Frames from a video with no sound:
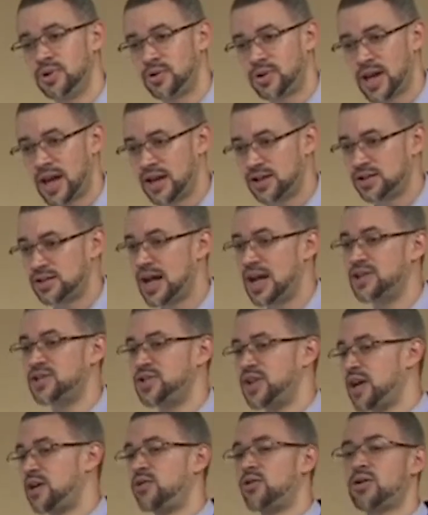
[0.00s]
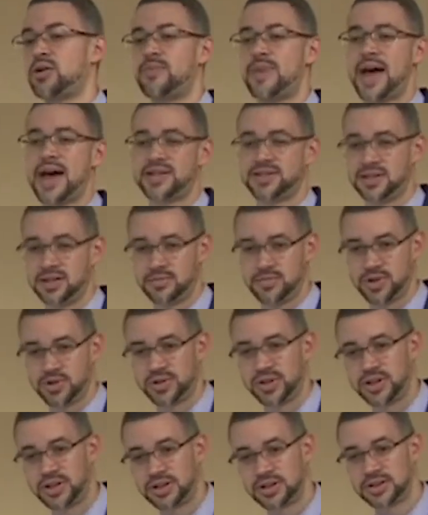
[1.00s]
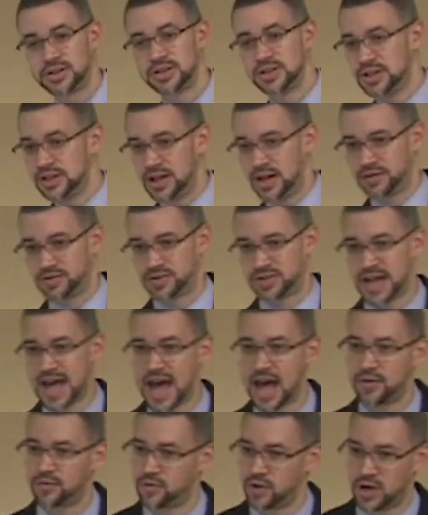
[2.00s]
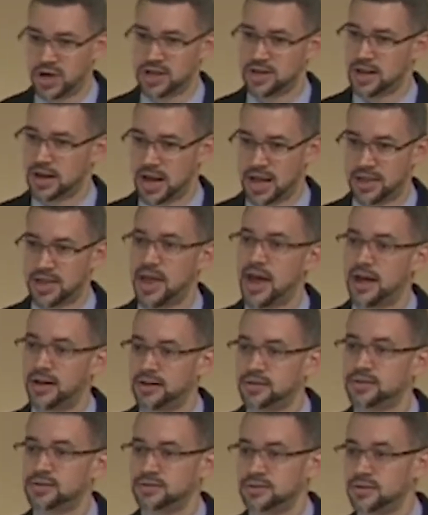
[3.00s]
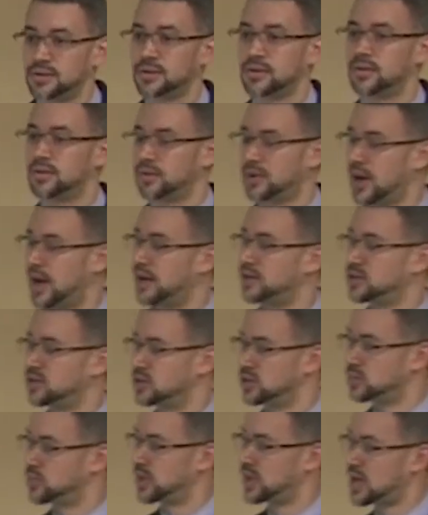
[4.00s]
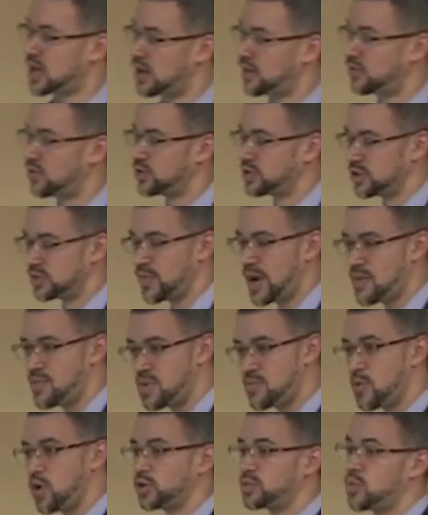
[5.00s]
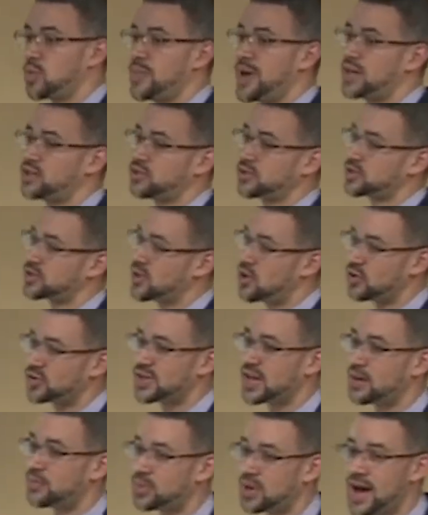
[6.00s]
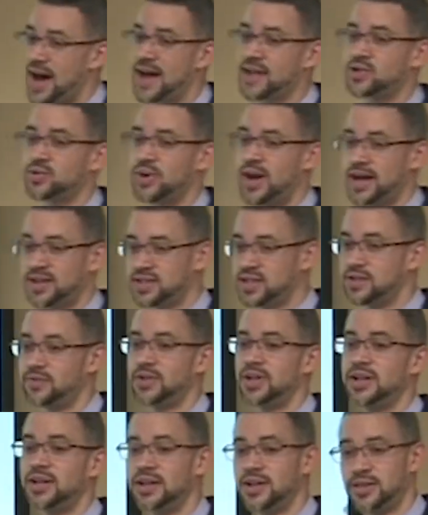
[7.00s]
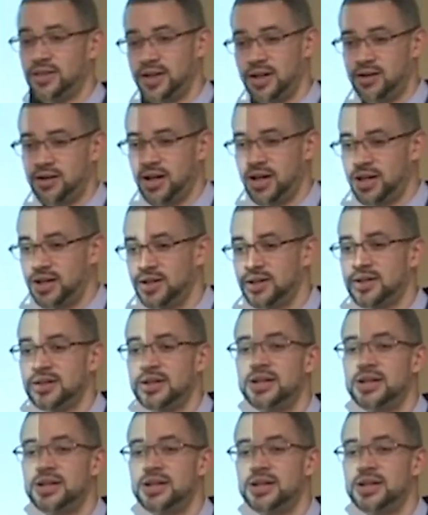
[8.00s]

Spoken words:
Okay, it's not general capacity building of staff or anything like that. Okay, so just be careful. There might be multiple matrix codes that apply to an activity in theory,